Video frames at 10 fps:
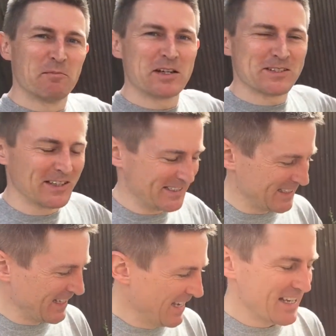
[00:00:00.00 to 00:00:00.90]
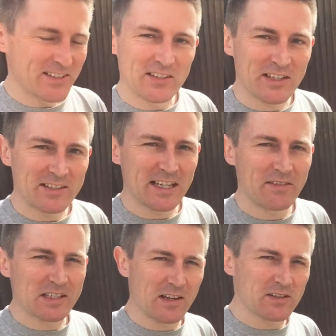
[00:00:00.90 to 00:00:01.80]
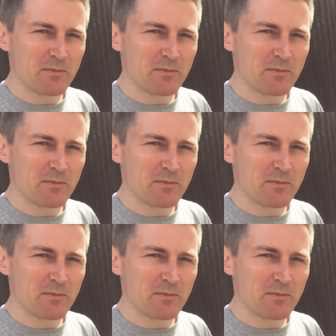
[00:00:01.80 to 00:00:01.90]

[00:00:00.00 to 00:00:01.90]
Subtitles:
Much nicer. So it's going to save us a lot